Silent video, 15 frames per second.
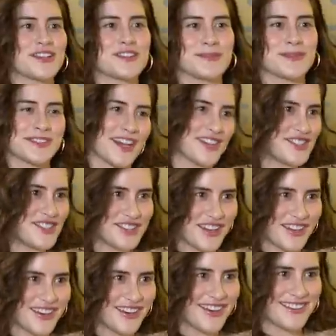vegetables touch each
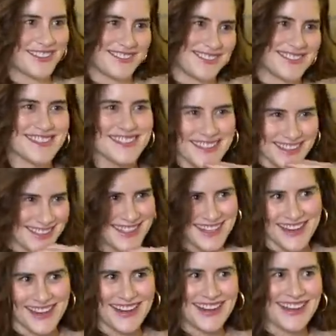other. It's like
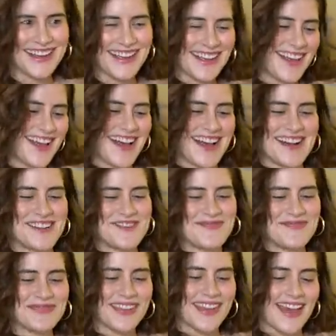scary,
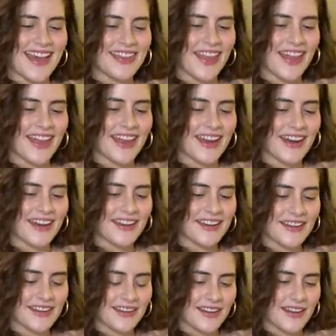um, and then.
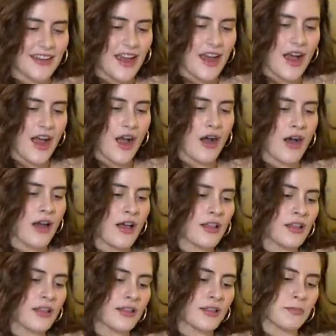
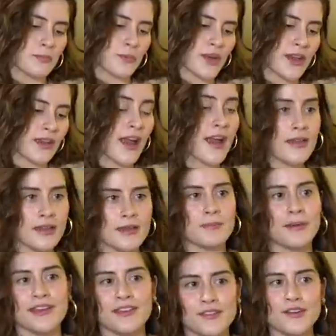I'll bring,
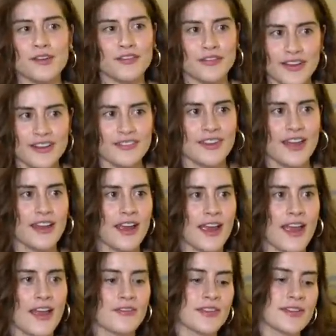but if you're afraid of that, I
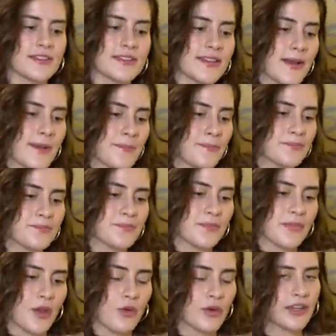have these um,
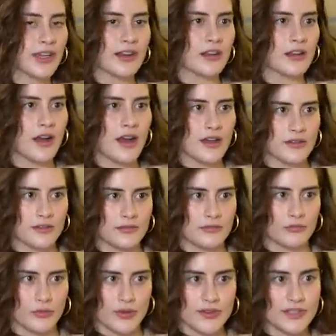organic
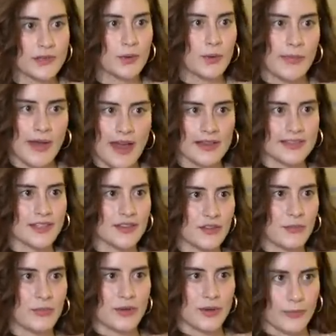cotton reusable bags that you
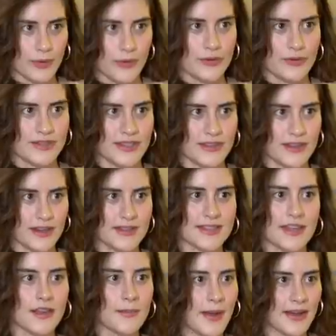can put your produce in that I
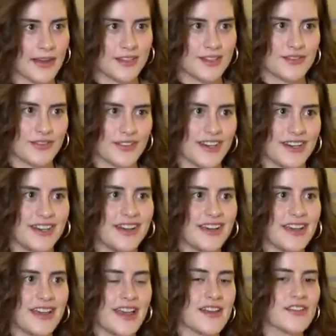sell at Package Free,
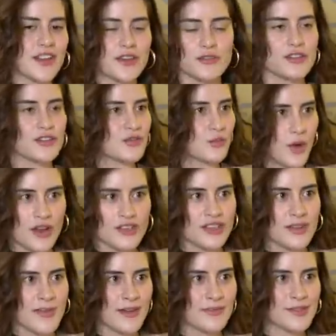and then you can just wash
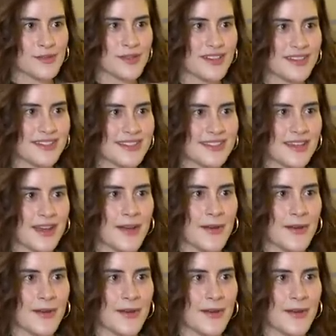them afterwards.